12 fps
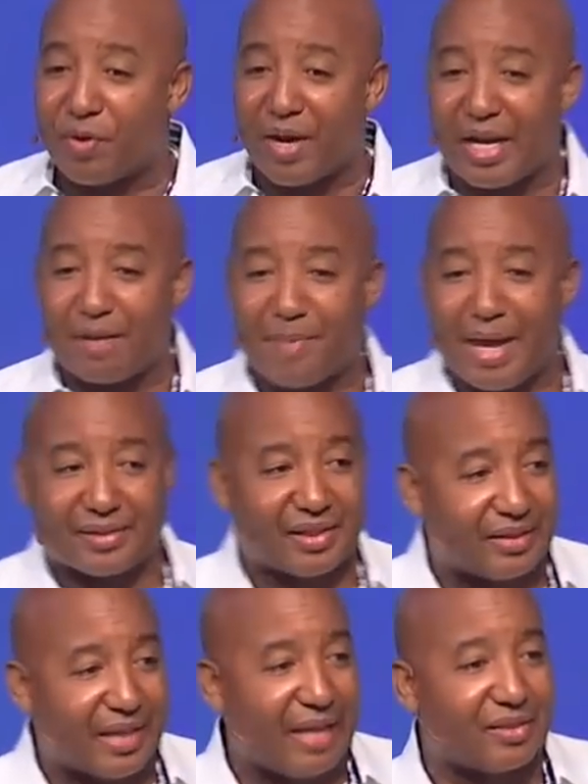grade.
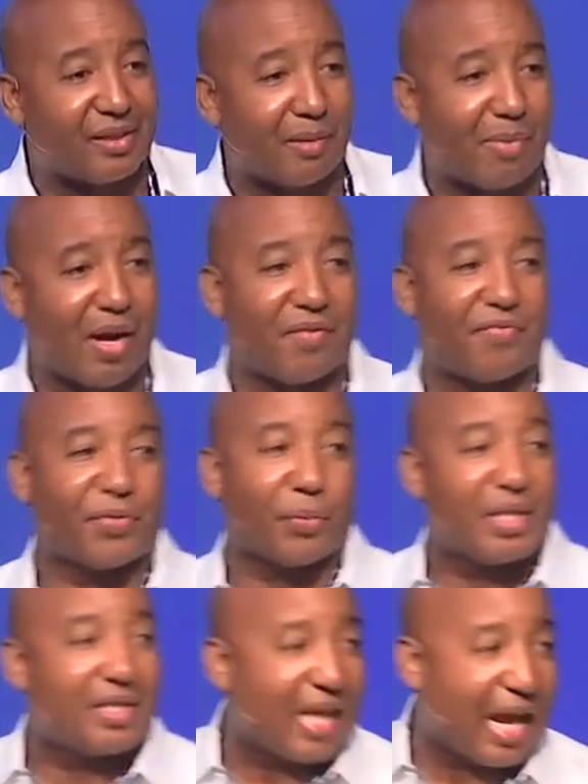Maxie Johnson about
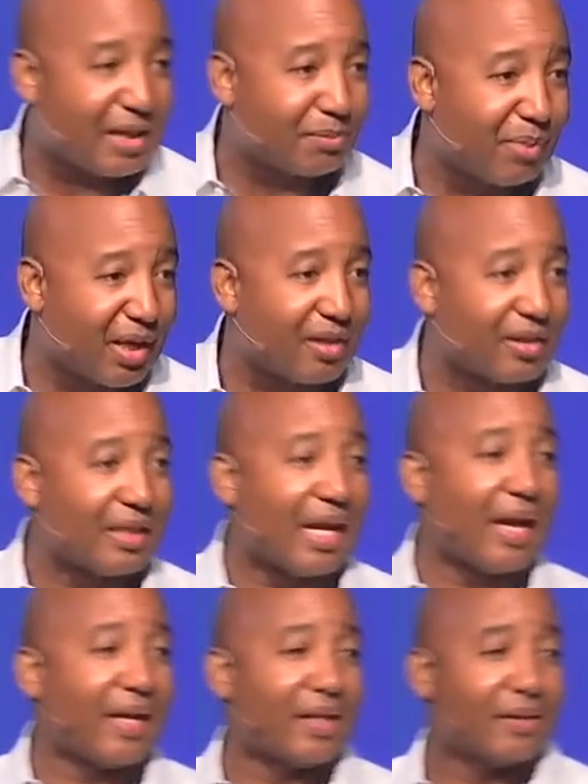3 times bigger than
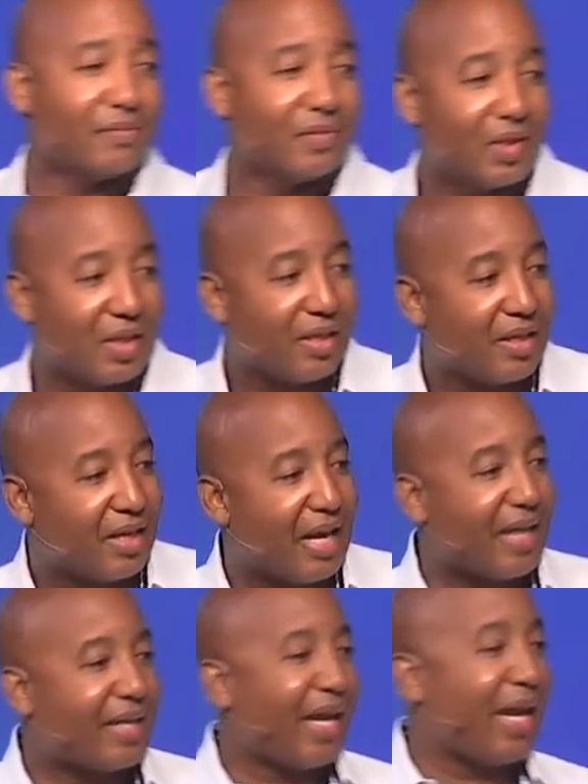I am. And
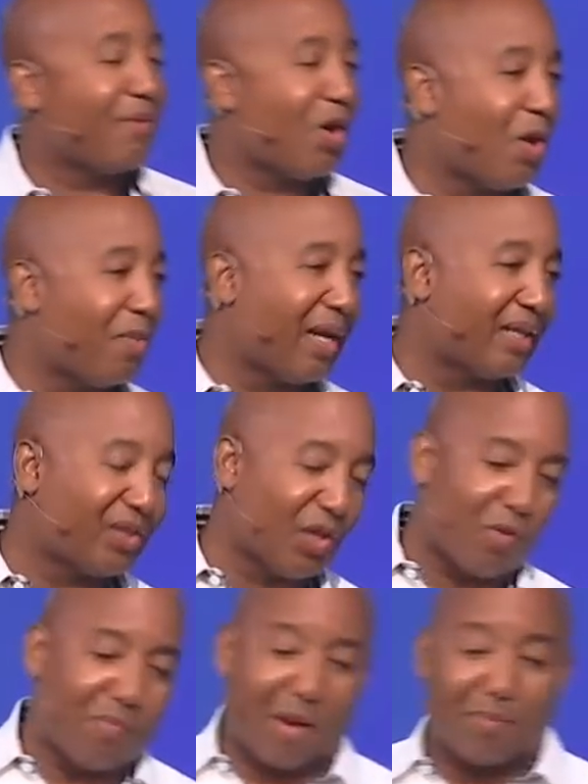I came home and I told my